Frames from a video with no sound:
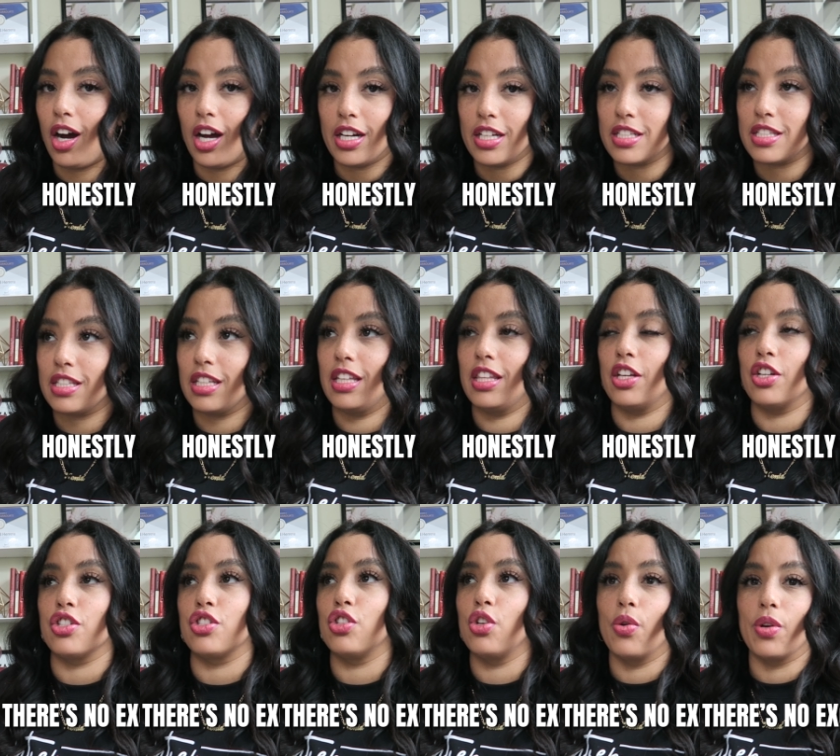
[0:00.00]
Honestly,
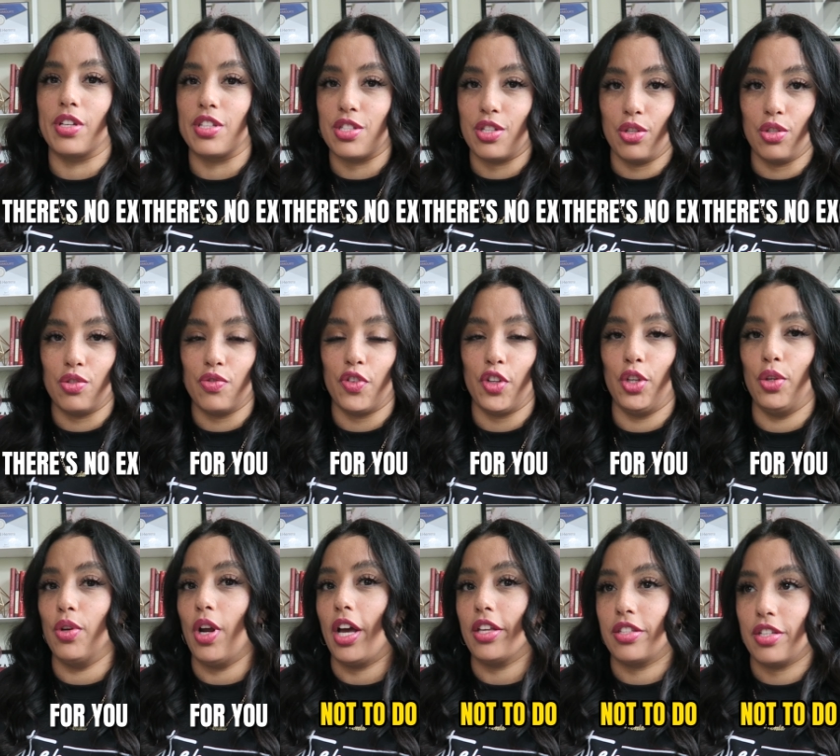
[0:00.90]
there's no excuse for
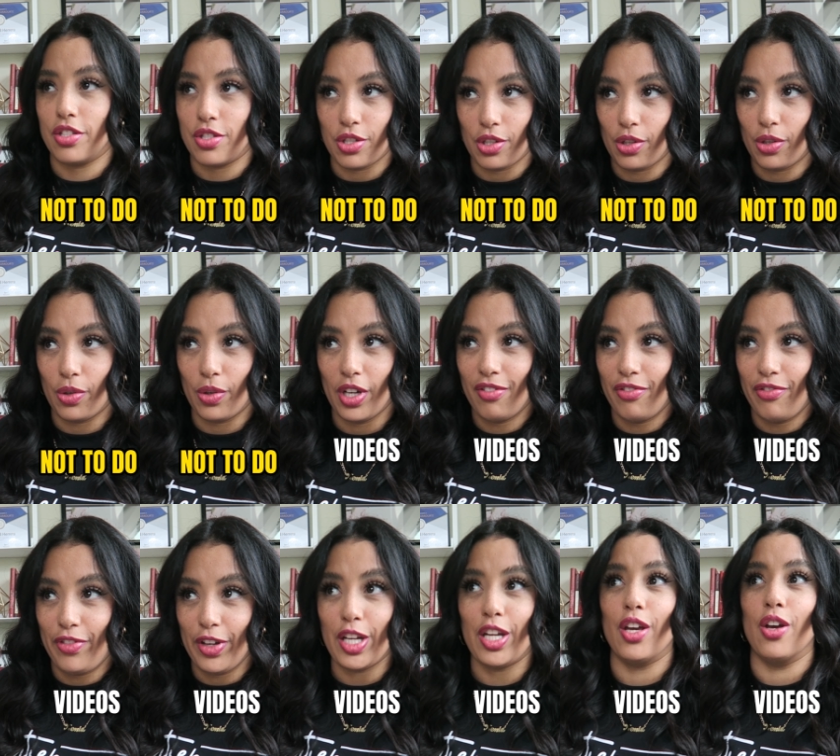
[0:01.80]
you not to do
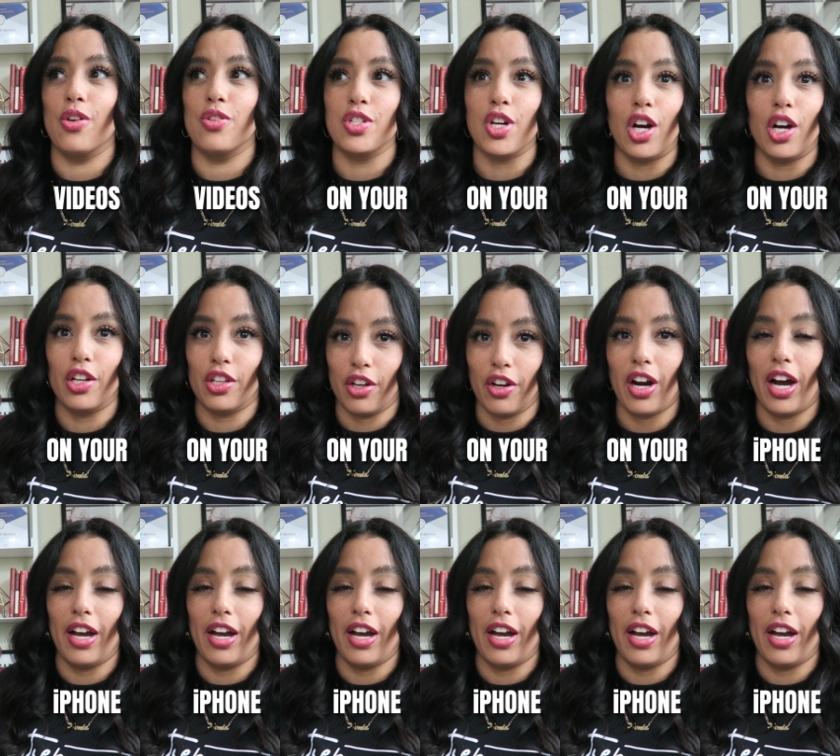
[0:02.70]
videos on your